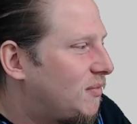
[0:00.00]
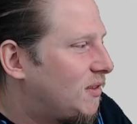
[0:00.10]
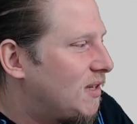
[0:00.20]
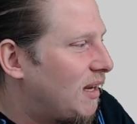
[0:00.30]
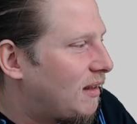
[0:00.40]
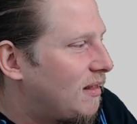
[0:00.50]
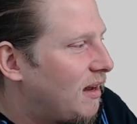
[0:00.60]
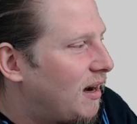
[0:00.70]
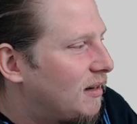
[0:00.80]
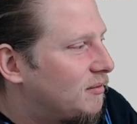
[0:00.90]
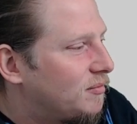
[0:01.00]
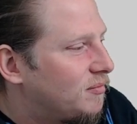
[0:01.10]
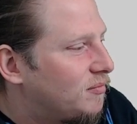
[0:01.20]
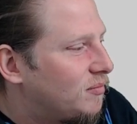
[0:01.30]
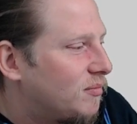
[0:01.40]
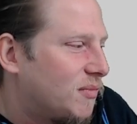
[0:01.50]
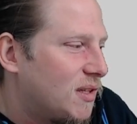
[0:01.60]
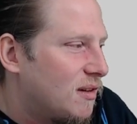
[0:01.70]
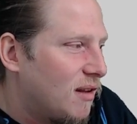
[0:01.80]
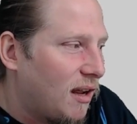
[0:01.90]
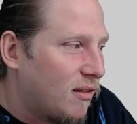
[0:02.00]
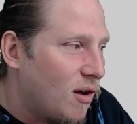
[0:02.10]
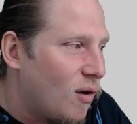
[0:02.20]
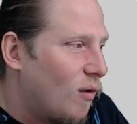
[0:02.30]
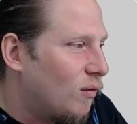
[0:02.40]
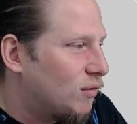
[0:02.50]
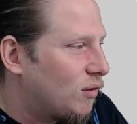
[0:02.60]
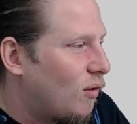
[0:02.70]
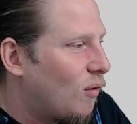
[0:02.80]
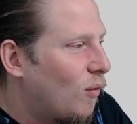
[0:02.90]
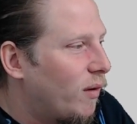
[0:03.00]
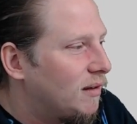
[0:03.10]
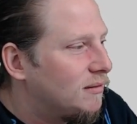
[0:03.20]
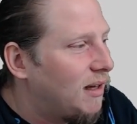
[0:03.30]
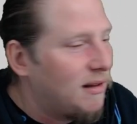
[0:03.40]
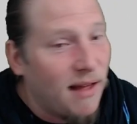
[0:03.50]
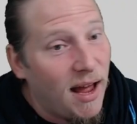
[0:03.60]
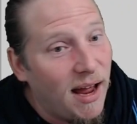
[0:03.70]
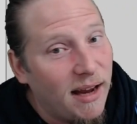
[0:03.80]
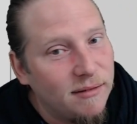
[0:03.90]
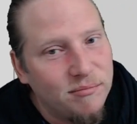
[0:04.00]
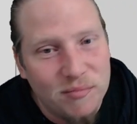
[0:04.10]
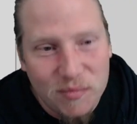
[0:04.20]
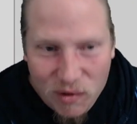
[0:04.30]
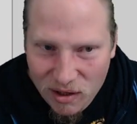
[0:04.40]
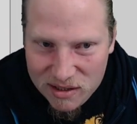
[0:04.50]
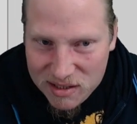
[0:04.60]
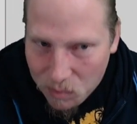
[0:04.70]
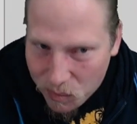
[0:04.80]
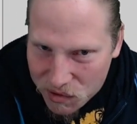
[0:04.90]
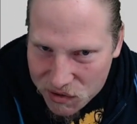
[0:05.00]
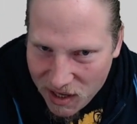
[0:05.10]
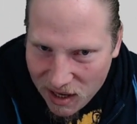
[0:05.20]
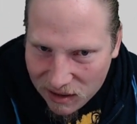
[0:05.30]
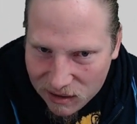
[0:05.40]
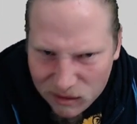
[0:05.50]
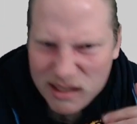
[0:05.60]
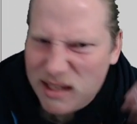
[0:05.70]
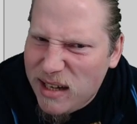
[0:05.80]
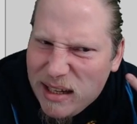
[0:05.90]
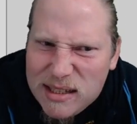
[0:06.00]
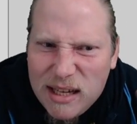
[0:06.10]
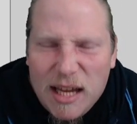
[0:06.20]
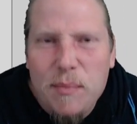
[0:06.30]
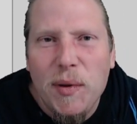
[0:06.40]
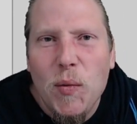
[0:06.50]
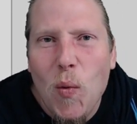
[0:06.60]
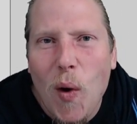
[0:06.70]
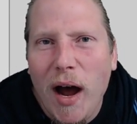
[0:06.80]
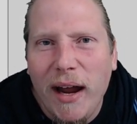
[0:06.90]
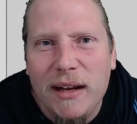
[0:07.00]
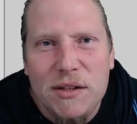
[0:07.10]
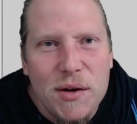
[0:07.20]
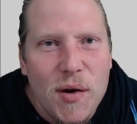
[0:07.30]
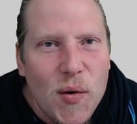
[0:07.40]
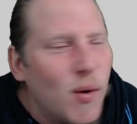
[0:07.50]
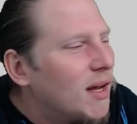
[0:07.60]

Like that, like so, and like that. A simple triangle. Let's keep it wide, you know.